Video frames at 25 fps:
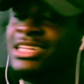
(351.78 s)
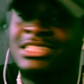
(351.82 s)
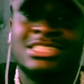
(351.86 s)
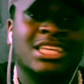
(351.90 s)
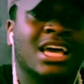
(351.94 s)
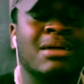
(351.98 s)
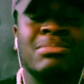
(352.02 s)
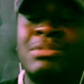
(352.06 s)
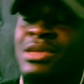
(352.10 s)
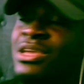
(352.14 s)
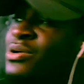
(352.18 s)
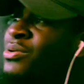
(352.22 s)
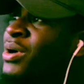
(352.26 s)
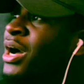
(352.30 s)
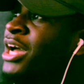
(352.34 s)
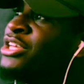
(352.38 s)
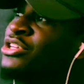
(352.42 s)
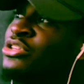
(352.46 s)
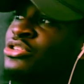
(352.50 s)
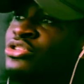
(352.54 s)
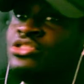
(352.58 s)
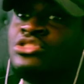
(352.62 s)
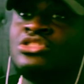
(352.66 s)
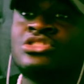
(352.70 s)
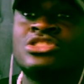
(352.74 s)
Tell me why you
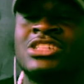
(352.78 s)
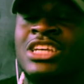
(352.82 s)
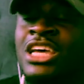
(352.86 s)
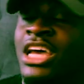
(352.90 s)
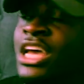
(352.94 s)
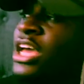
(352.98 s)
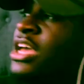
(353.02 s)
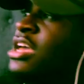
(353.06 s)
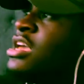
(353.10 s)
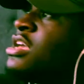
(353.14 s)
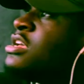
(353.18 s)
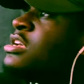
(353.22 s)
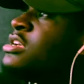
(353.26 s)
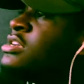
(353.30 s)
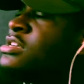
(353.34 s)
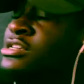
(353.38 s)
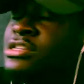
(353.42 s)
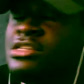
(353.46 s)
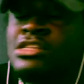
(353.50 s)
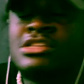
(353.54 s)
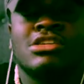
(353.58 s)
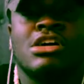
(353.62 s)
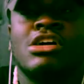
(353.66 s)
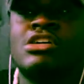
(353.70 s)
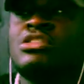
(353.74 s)
use
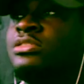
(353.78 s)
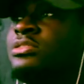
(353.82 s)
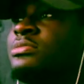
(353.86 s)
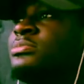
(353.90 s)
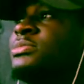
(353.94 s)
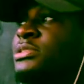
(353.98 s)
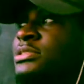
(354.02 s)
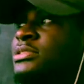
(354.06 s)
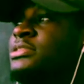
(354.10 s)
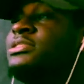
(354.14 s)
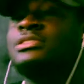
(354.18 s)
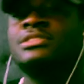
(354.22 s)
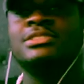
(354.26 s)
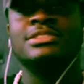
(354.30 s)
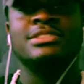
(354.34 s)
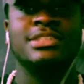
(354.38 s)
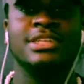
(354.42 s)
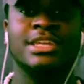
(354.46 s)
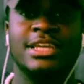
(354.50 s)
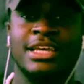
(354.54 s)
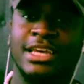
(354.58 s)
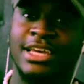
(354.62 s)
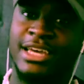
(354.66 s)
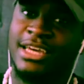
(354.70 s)
hate on me.